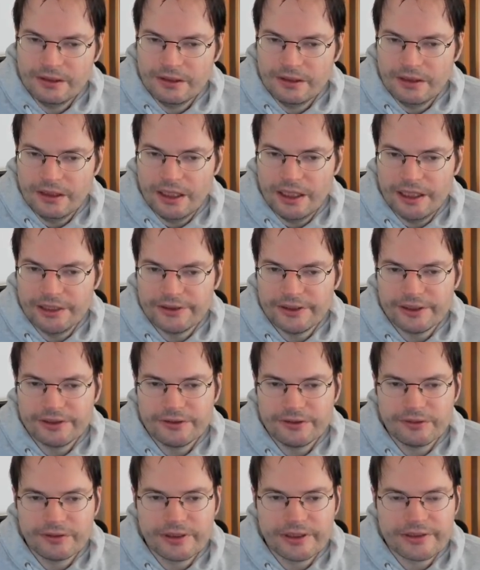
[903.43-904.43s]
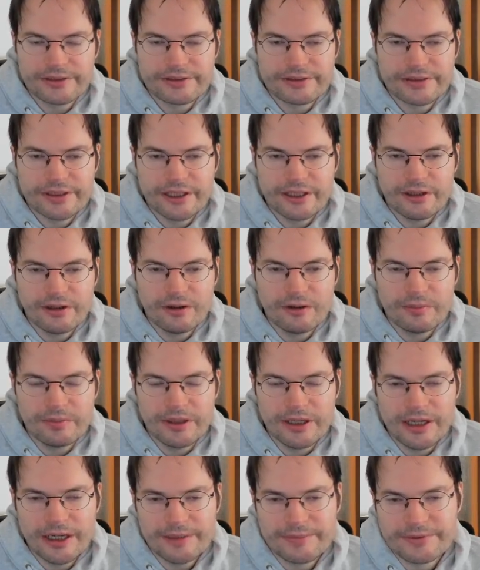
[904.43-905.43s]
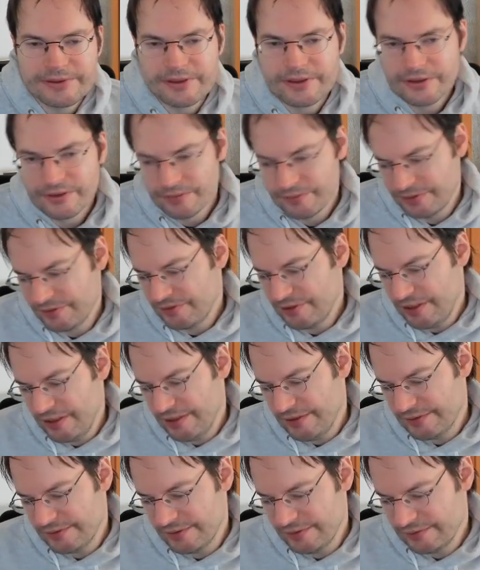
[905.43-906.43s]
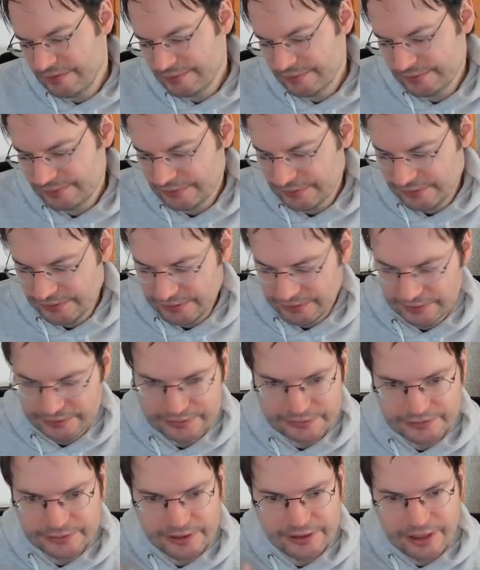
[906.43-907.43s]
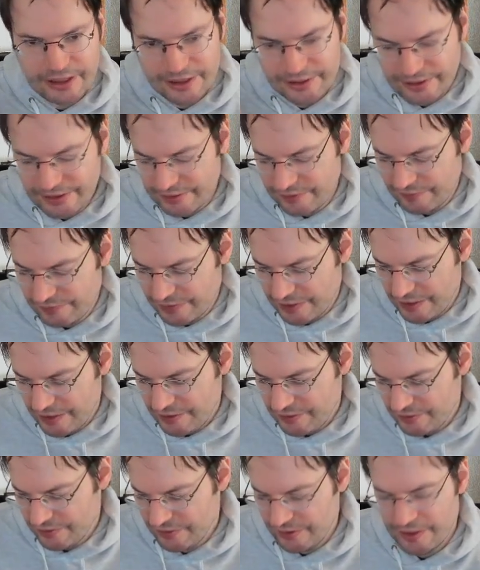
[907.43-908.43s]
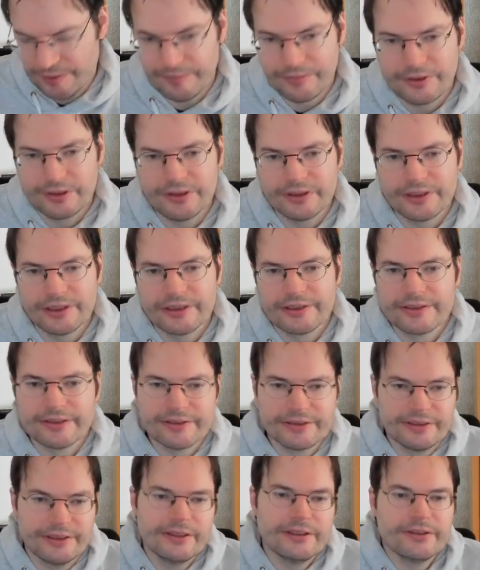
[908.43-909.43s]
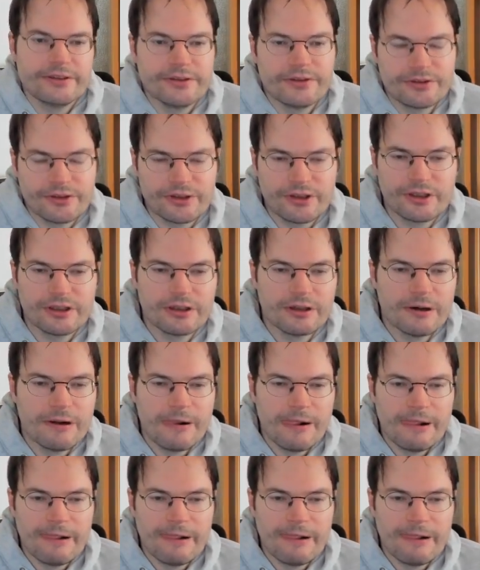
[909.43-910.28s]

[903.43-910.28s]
And then you can say, oh, perhaps a user has an identification number that is an integer,